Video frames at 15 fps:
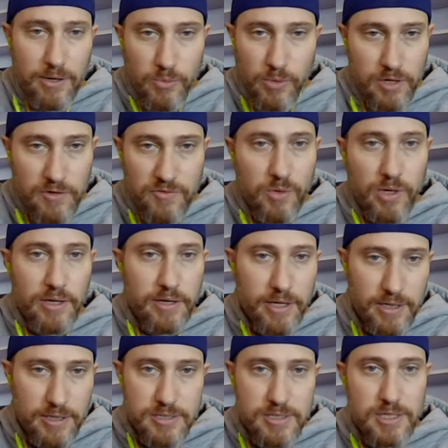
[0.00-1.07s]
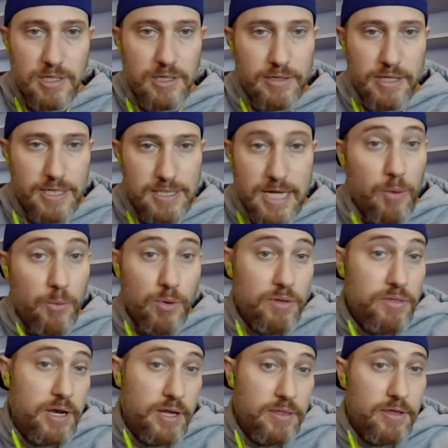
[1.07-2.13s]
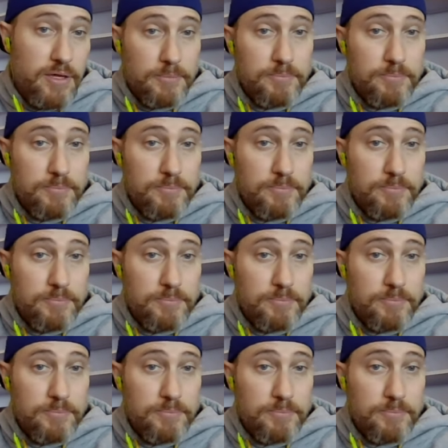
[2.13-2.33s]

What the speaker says: a one of one that is not worth anything.